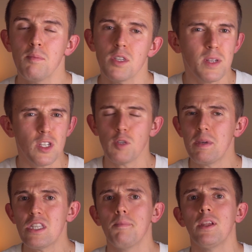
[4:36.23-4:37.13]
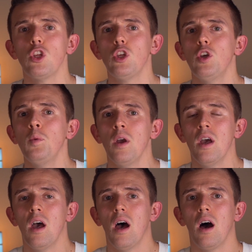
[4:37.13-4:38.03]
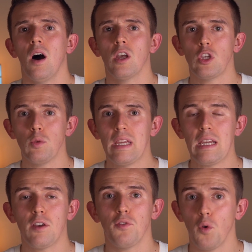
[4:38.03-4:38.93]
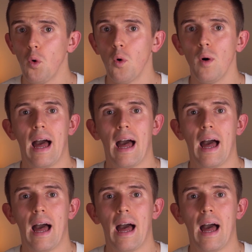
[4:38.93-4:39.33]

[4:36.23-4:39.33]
So it'd just be something that you are unique for